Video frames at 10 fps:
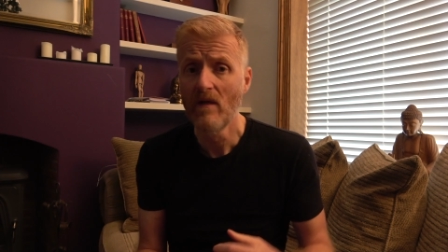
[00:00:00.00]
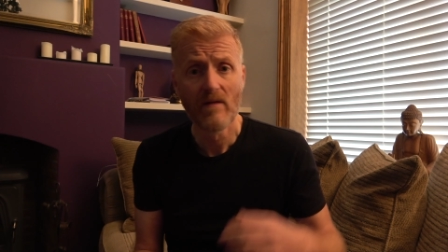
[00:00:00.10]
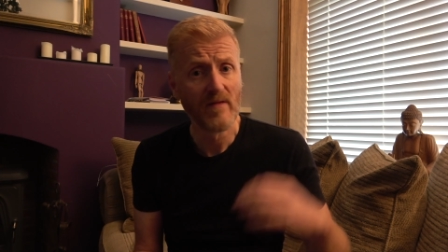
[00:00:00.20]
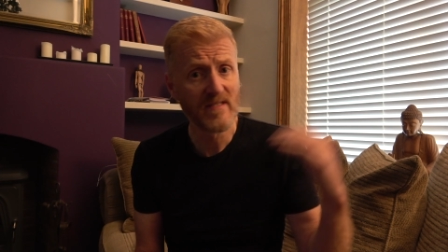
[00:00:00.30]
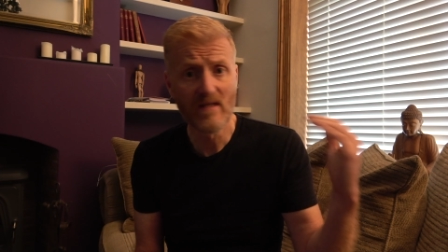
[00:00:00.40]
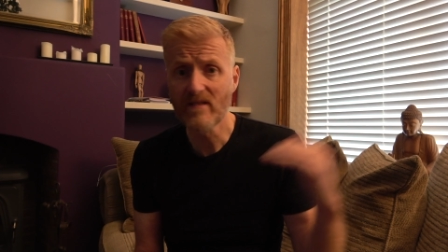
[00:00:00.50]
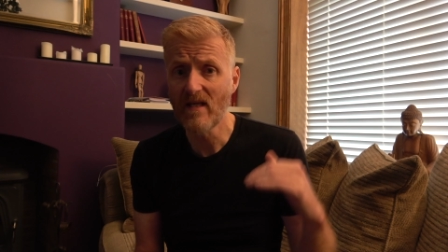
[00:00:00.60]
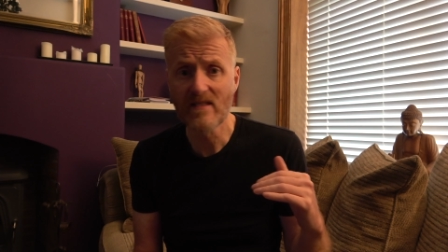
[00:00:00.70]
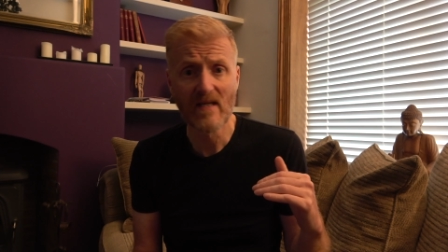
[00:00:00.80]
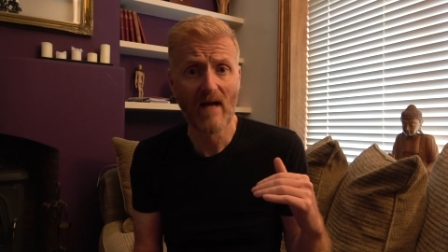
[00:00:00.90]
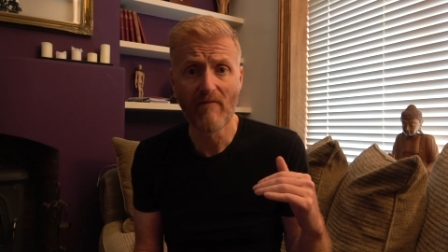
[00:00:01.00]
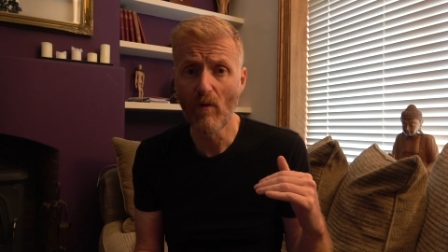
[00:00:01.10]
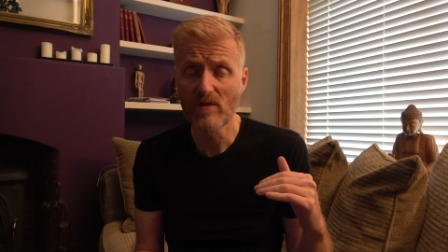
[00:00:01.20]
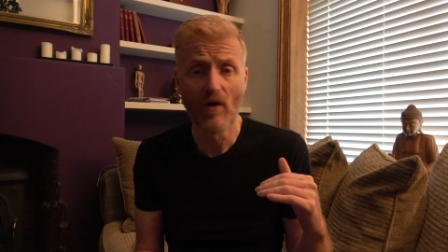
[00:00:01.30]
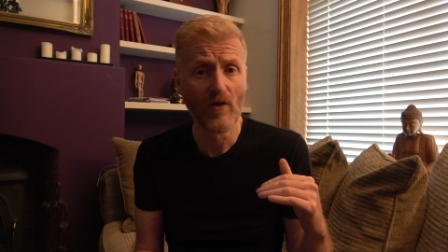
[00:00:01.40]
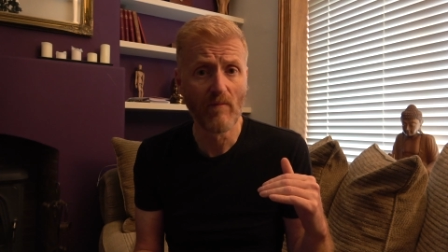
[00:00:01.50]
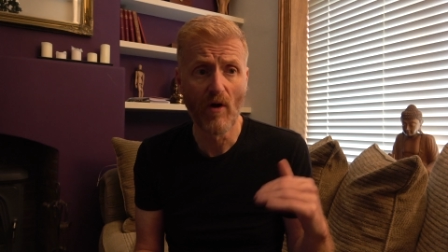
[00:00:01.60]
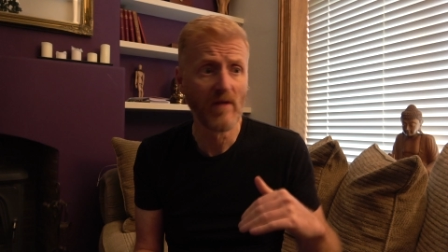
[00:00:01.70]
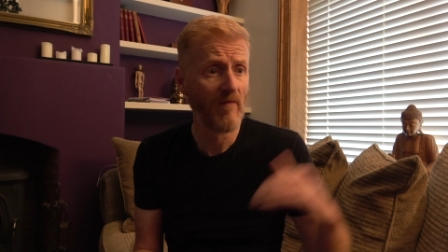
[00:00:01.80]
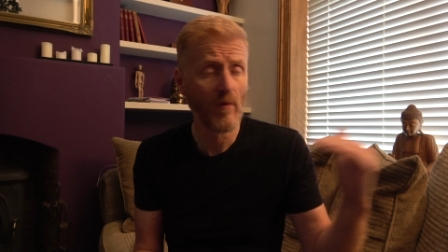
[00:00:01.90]
The Sealskinz site, I've always got them
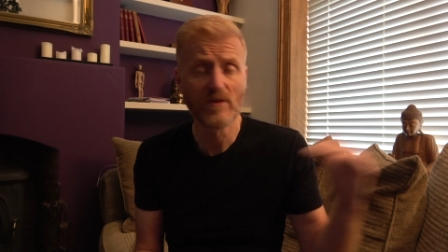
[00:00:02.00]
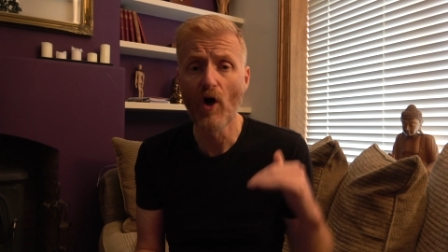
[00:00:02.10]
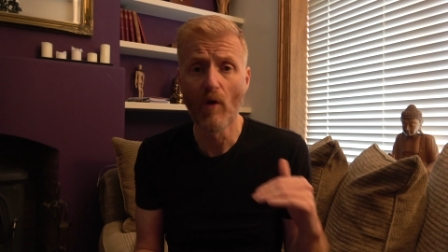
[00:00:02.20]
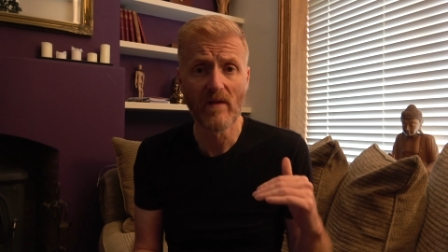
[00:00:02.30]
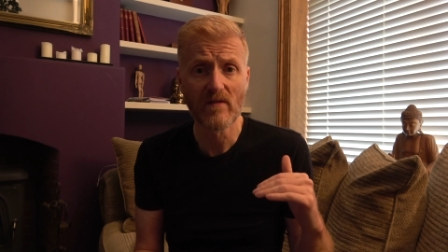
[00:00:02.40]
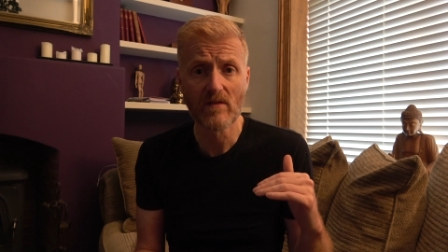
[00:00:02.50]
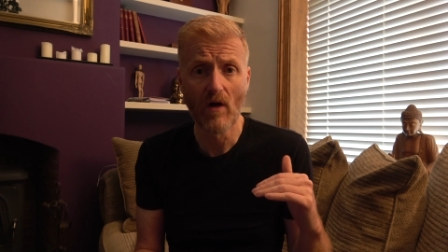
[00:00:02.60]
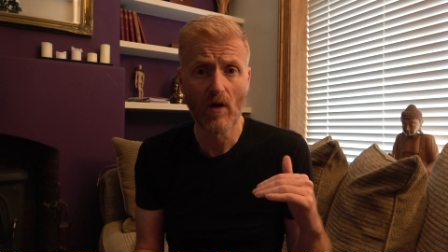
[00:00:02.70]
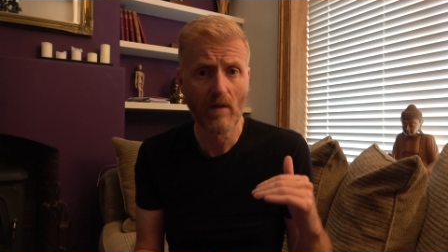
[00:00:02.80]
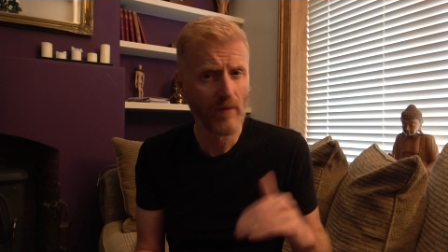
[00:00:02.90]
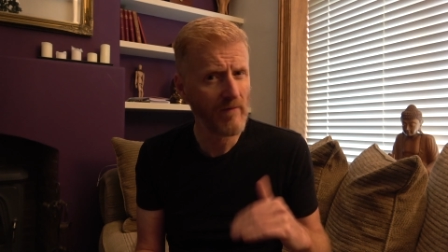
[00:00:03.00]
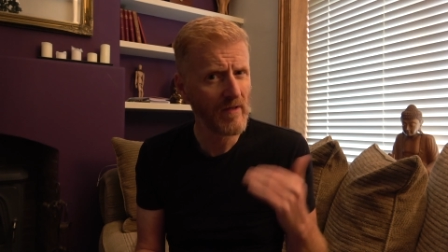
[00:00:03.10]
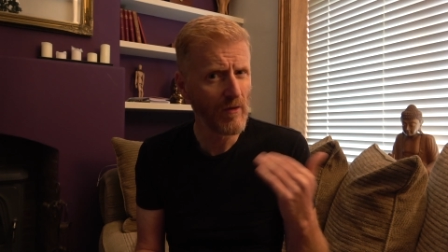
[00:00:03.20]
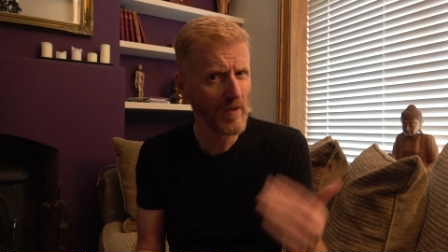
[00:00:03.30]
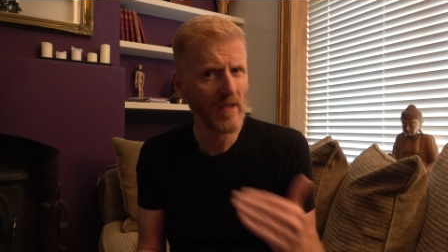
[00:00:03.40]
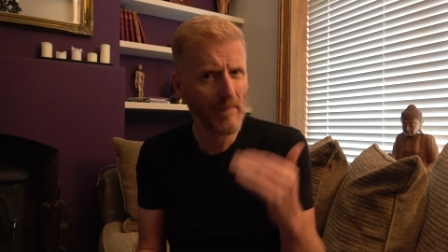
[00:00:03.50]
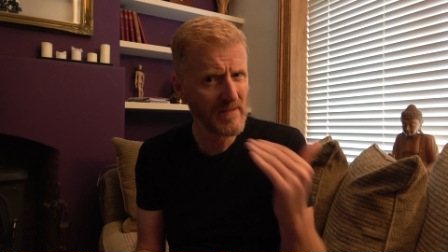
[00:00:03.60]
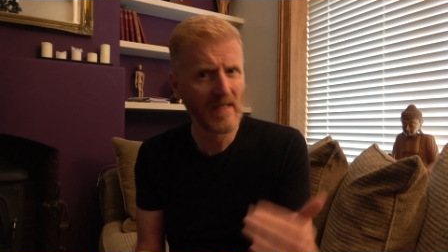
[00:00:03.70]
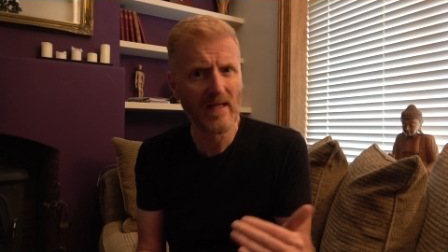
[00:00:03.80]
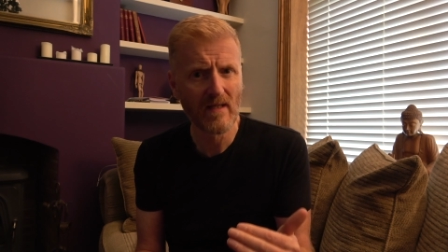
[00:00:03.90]
on, they've always got them in stock. But if you look at your
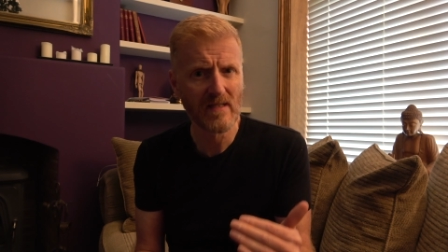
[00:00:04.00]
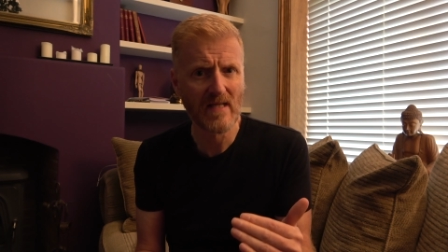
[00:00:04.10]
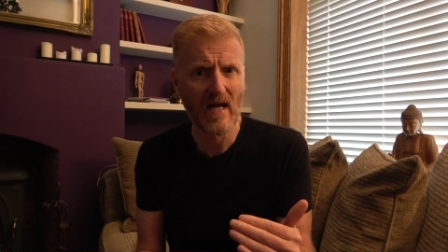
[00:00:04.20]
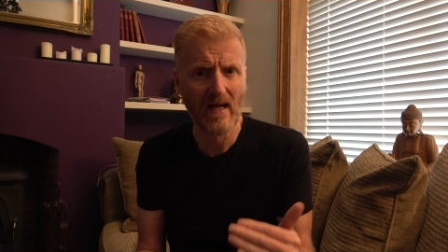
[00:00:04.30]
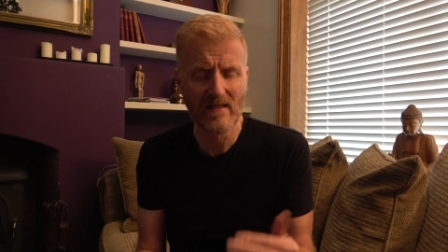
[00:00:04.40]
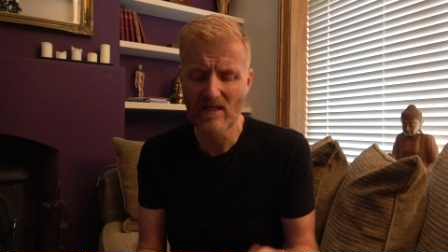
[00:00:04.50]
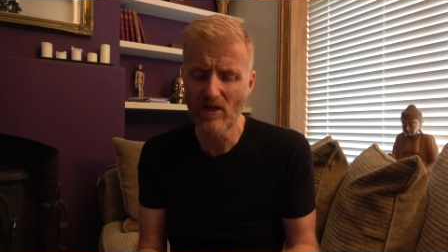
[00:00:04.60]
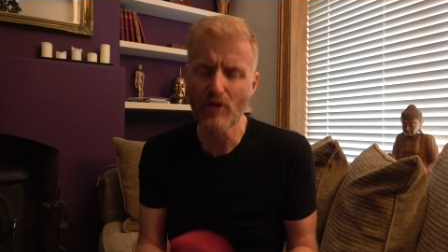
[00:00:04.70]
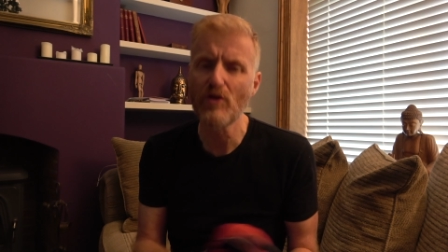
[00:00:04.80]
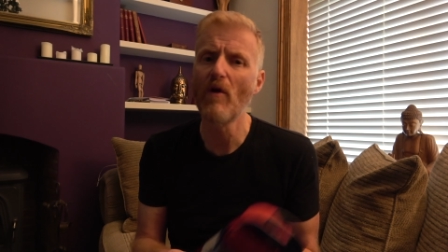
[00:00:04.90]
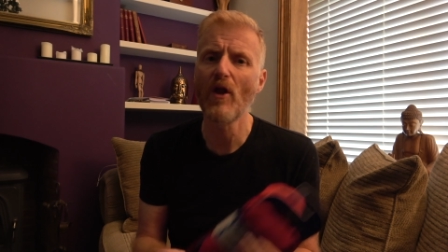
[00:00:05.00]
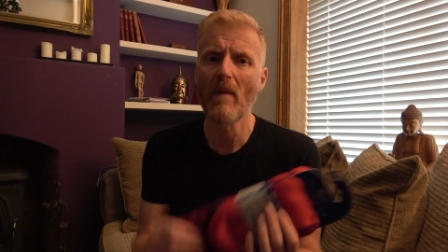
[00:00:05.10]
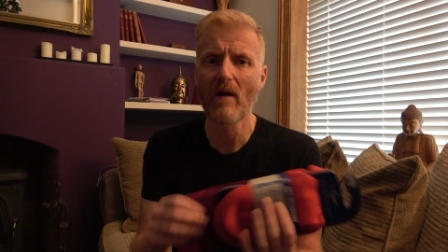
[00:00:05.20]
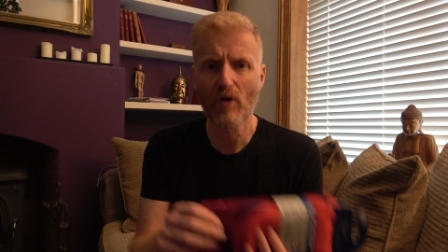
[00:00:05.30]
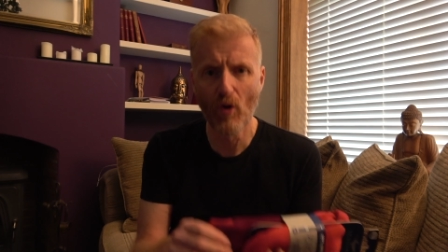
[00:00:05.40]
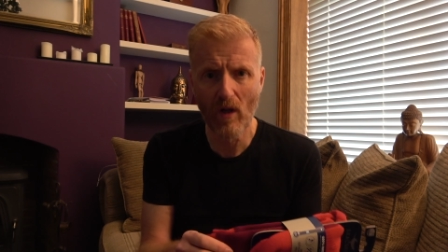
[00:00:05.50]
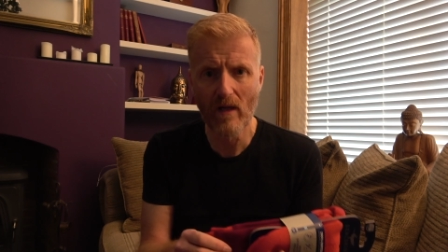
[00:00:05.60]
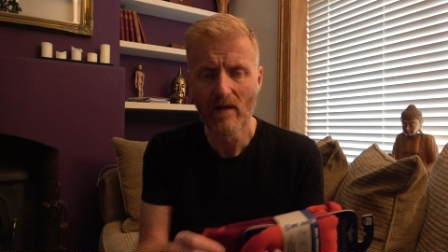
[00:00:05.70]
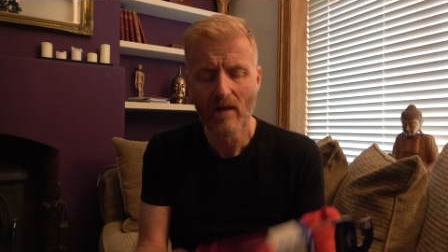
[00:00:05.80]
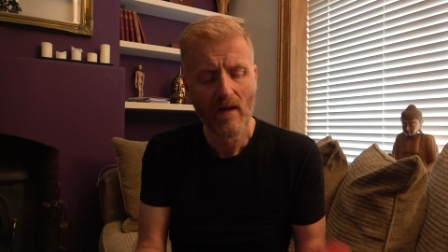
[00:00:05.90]
particular size and you're not too bothered about
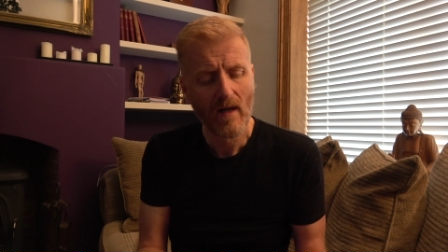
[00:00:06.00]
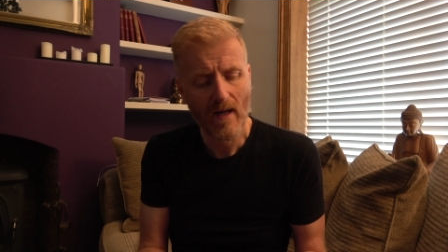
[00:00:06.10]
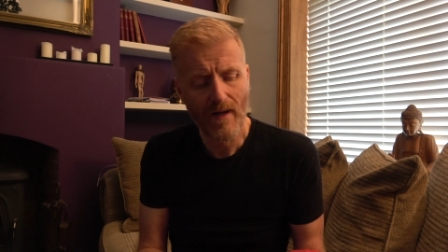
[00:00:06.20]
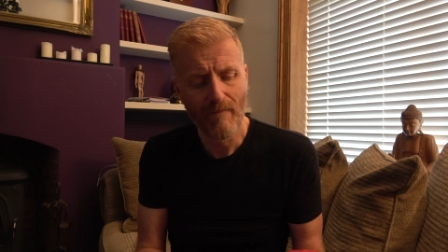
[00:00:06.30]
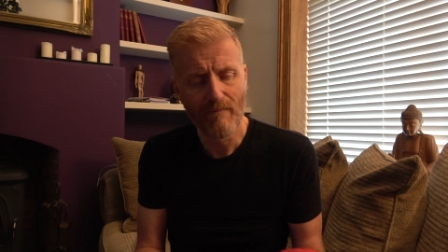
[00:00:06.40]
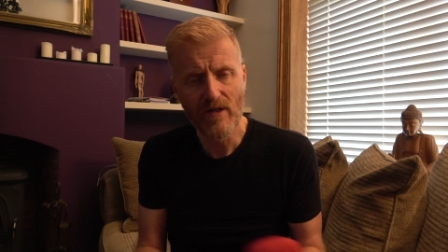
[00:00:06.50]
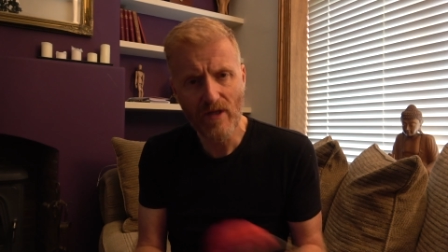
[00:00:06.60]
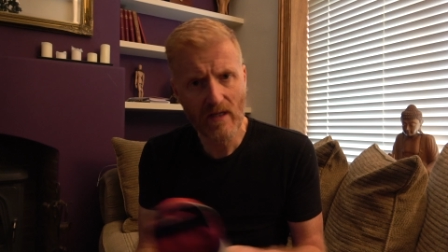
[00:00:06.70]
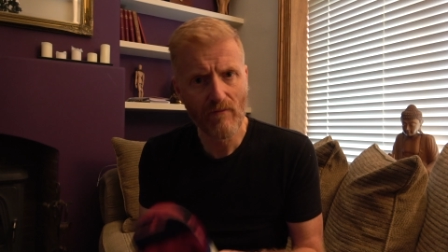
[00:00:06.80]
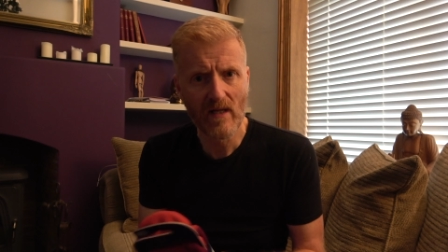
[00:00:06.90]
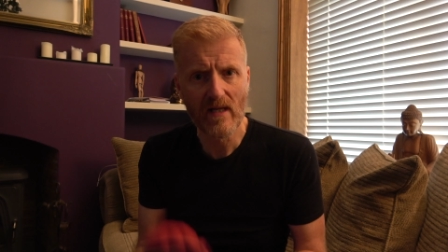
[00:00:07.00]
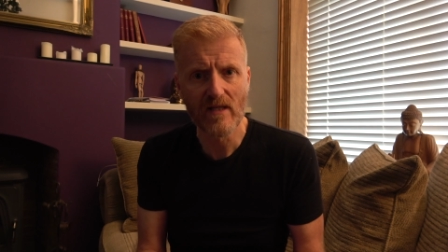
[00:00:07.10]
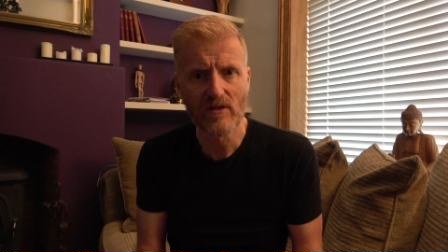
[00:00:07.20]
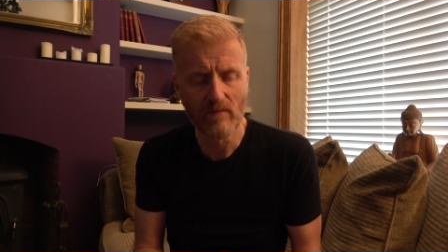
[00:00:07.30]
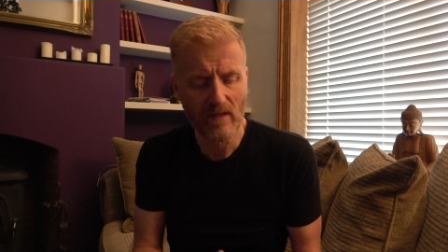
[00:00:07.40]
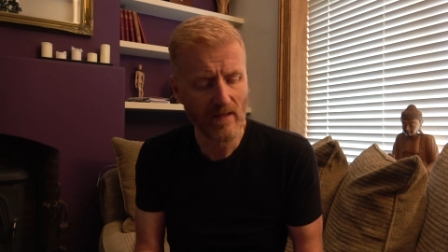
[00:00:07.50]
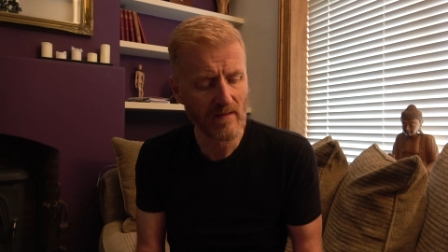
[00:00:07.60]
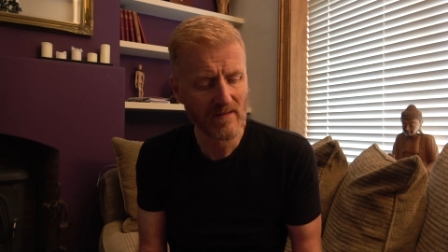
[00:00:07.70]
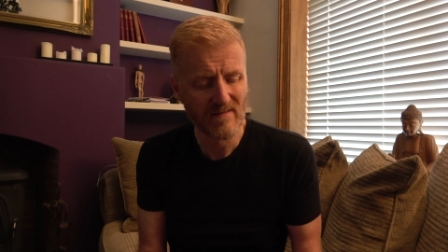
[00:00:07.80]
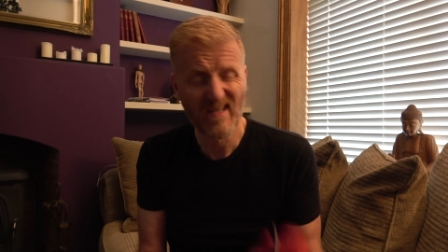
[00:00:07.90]
colour, you can really get some deals.